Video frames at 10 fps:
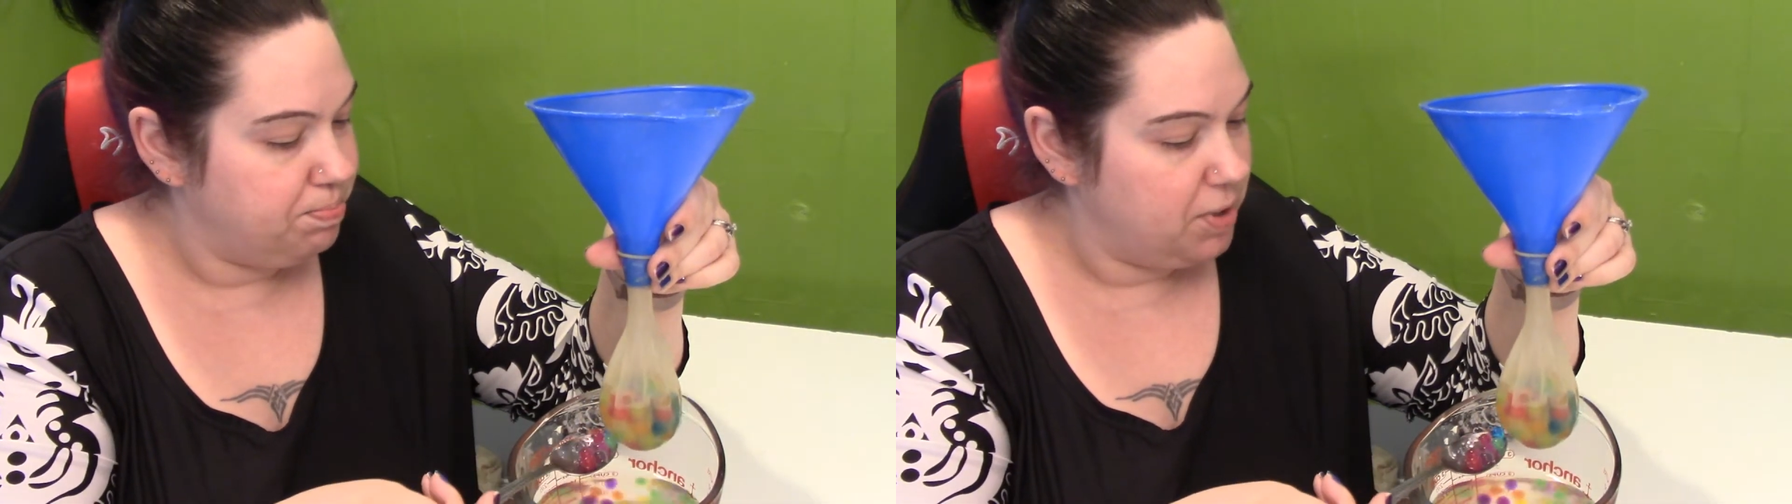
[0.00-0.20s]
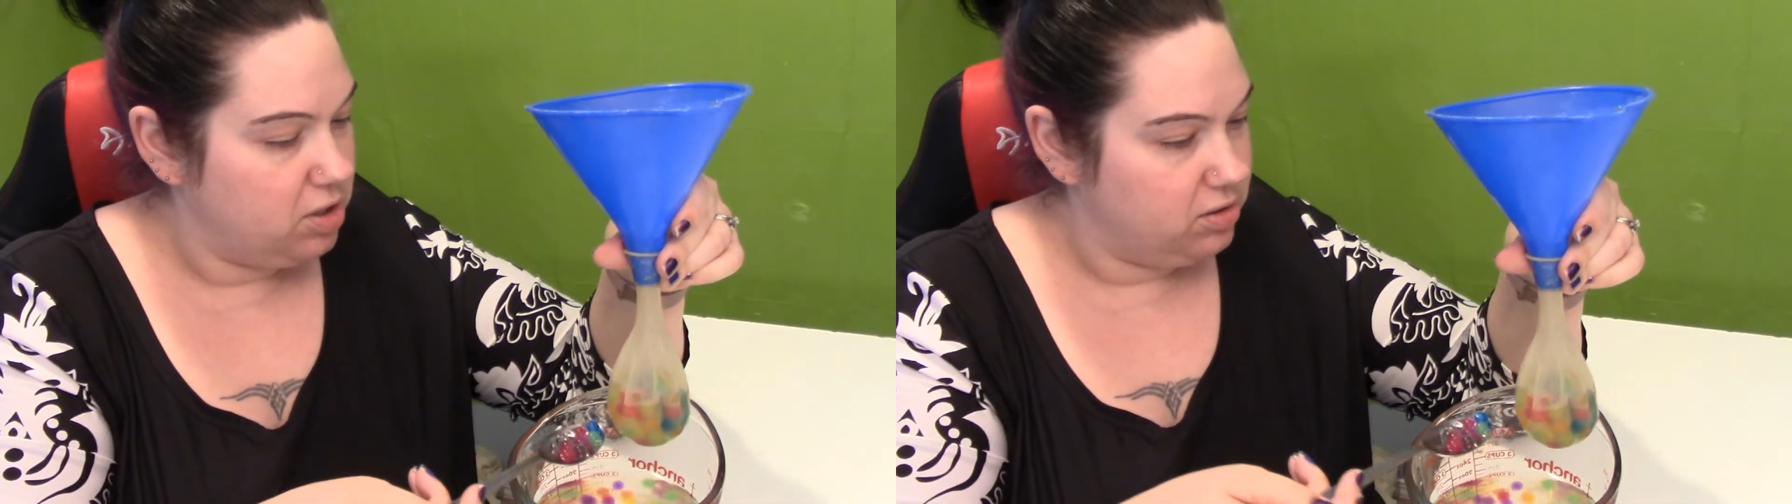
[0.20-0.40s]

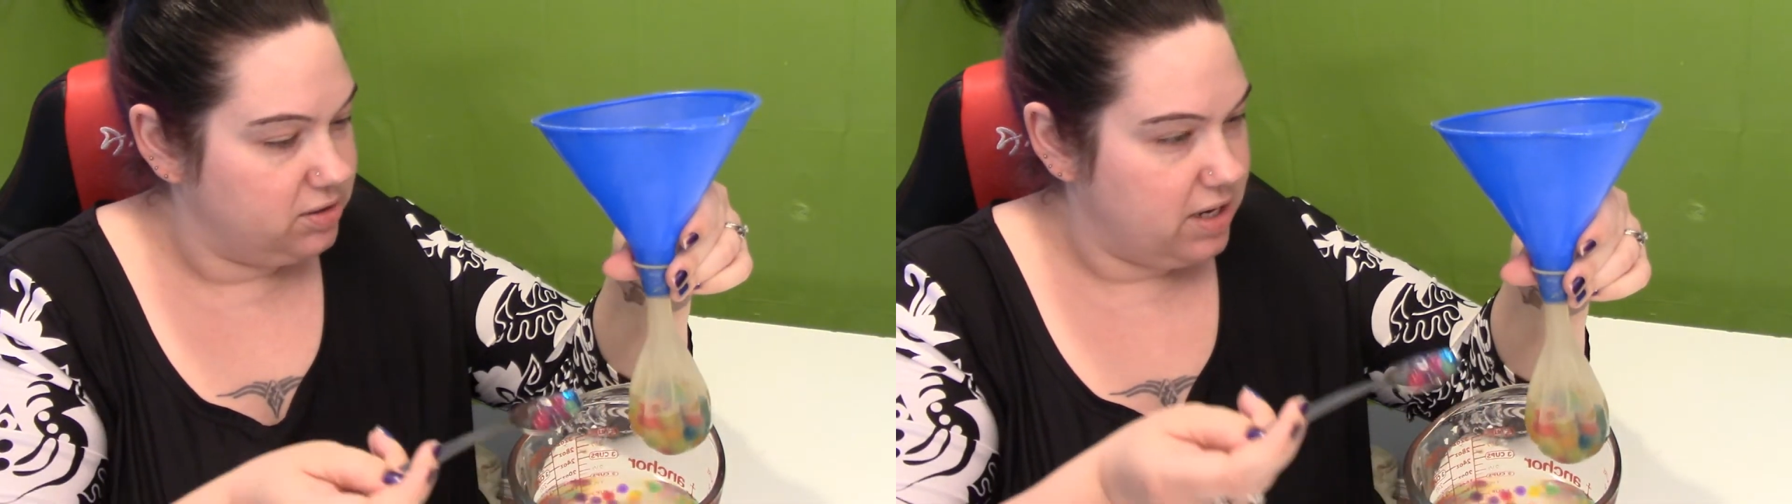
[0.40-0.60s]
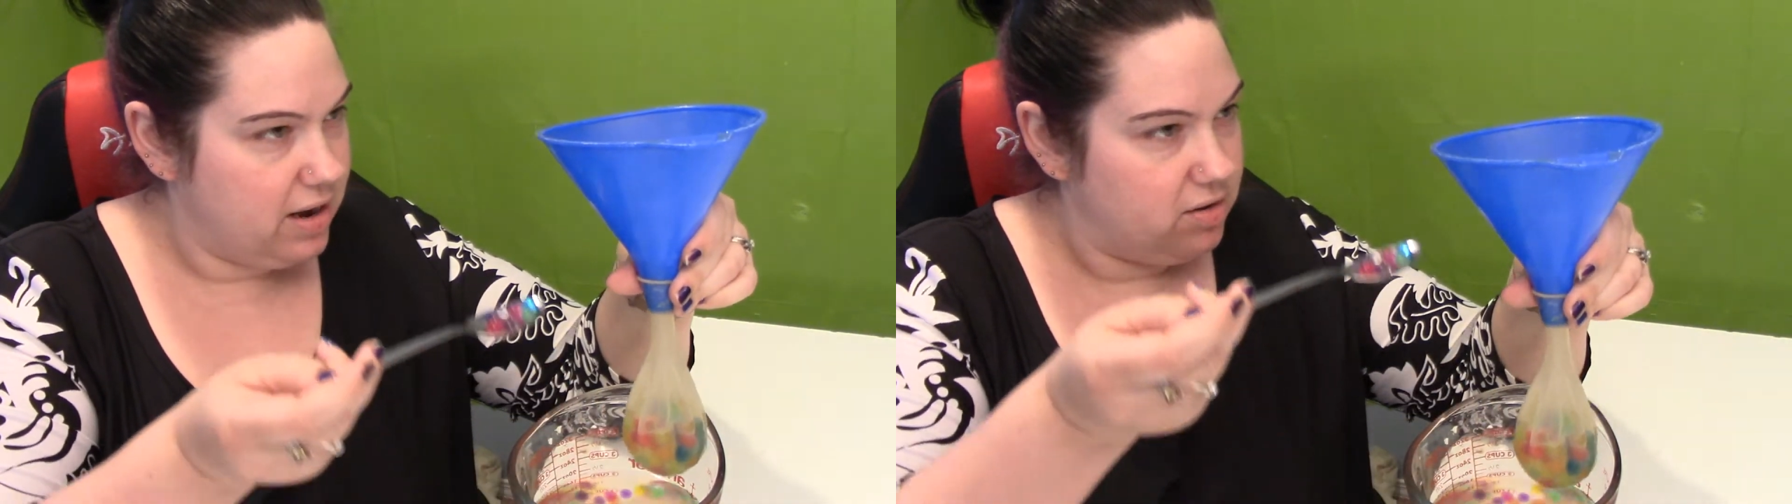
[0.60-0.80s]
pull
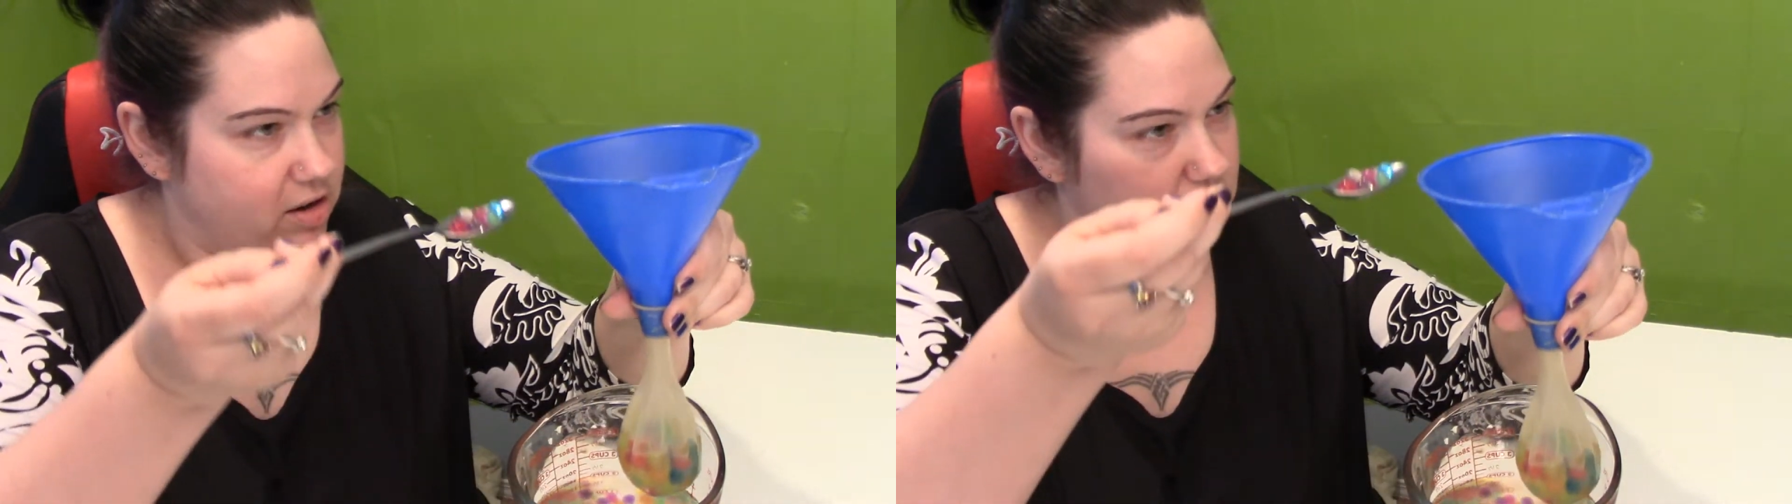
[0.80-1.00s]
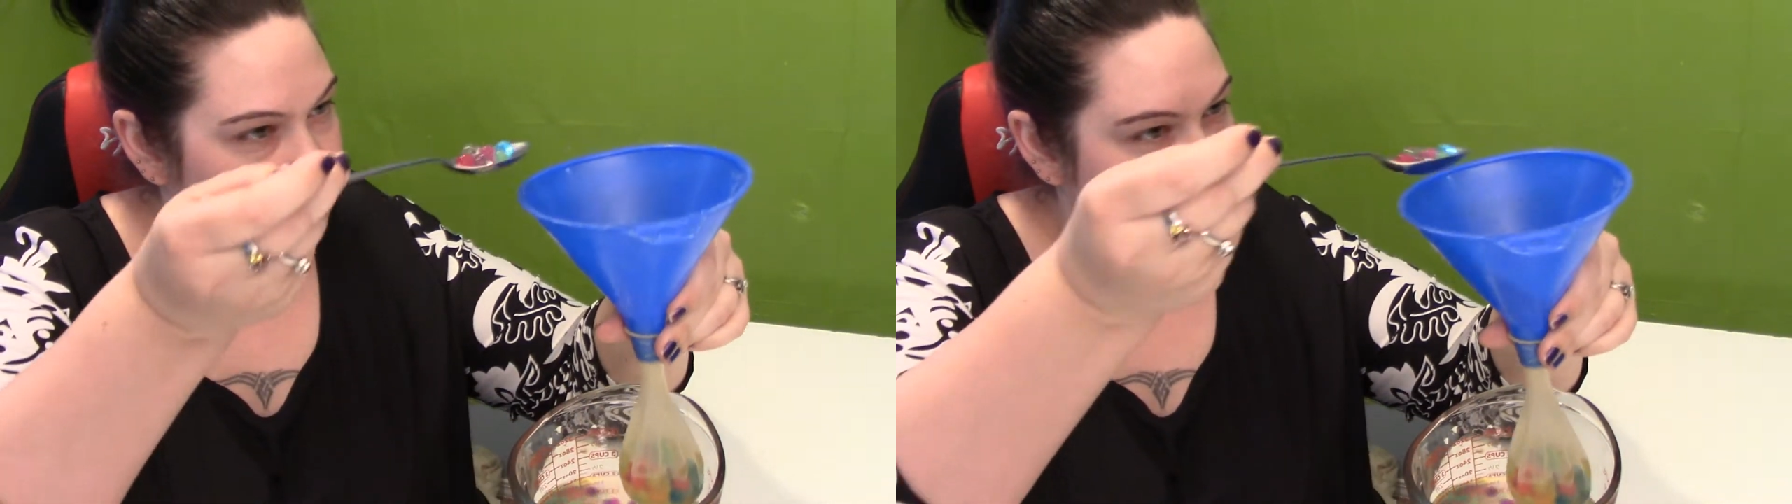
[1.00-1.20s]
down on
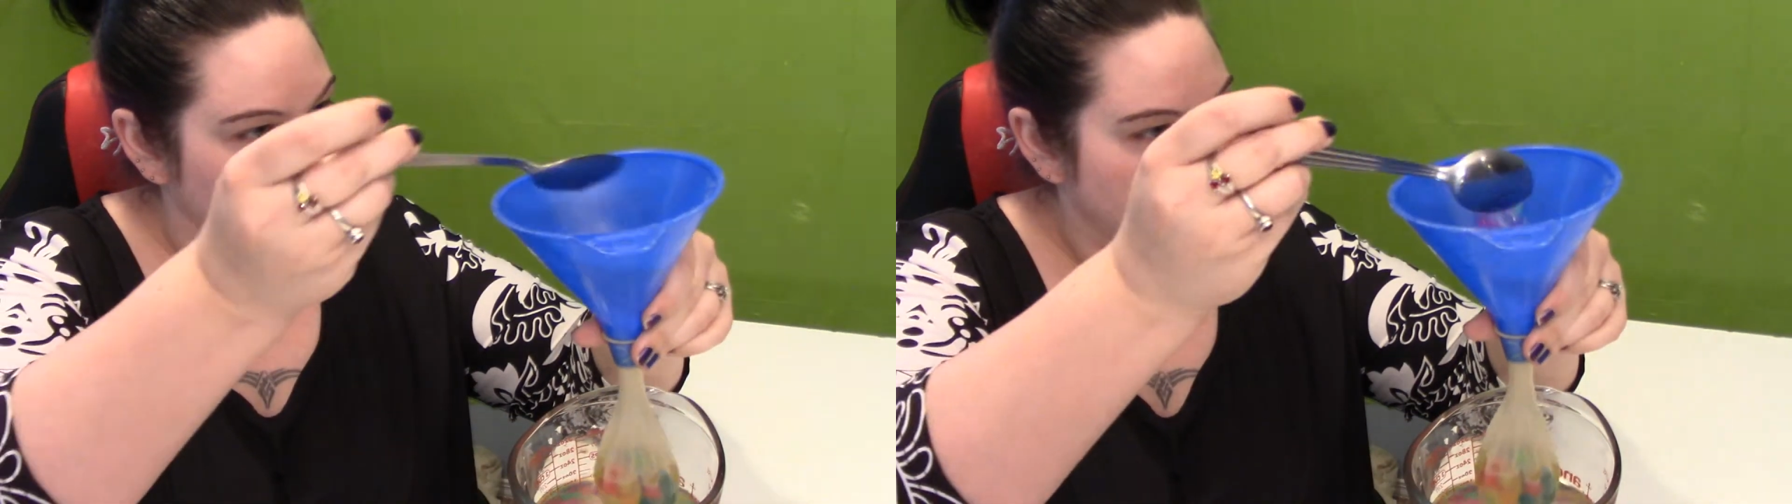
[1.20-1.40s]
the balloon